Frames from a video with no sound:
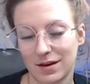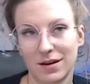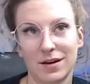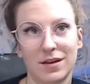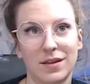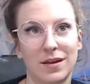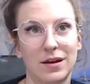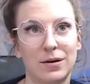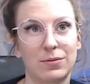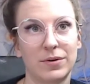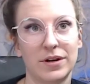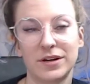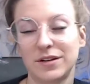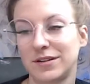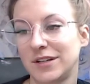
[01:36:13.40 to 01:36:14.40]
And then
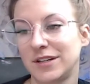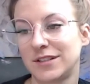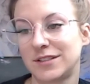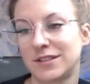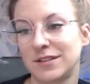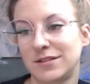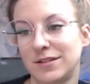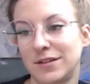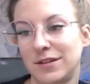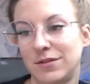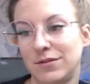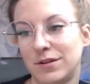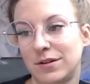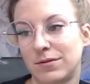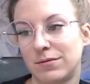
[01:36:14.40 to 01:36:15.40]
realistically, you
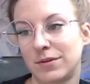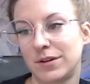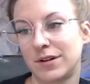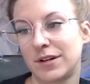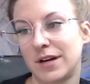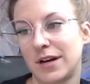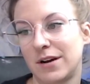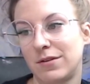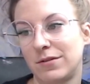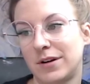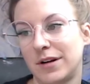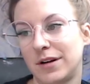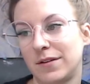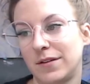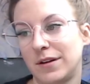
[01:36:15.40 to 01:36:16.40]
can really
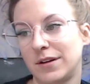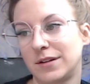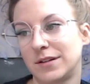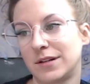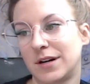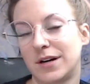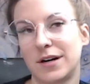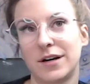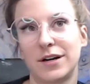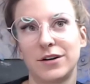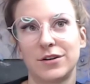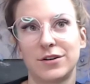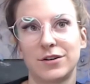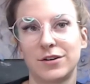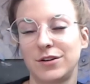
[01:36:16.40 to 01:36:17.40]
outline the
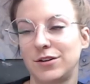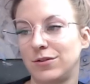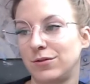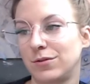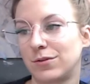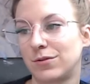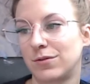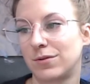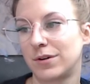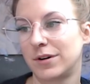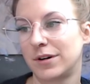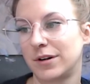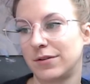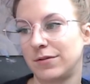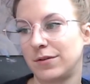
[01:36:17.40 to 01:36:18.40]
entire
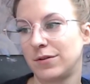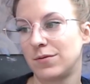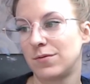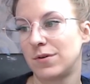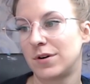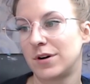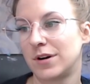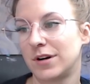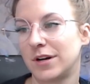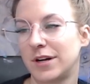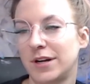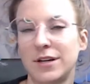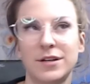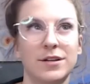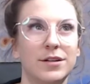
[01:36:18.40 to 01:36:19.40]
unicorn if you
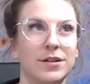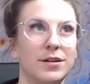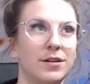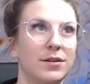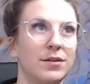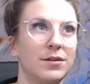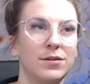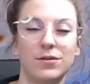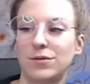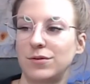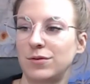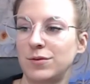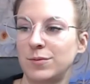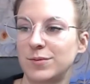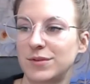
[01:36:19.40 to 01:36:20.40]
want.
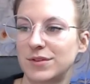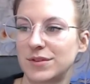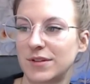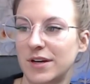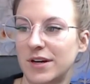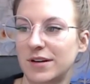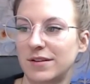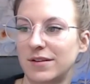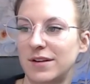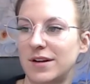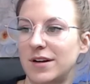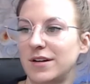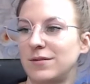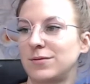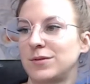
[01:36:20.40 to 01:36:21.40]
Oops, that
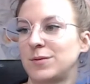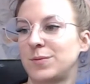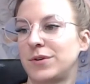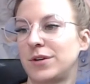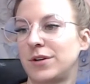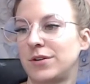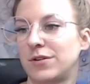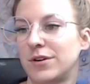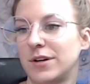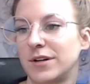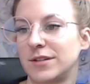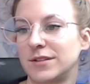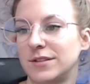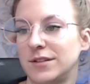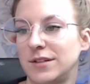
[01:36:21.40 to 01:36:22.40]
line was pretty
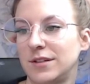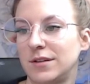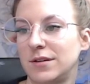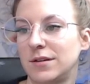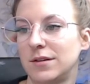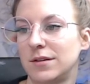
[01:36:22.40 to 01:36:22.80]
crazy.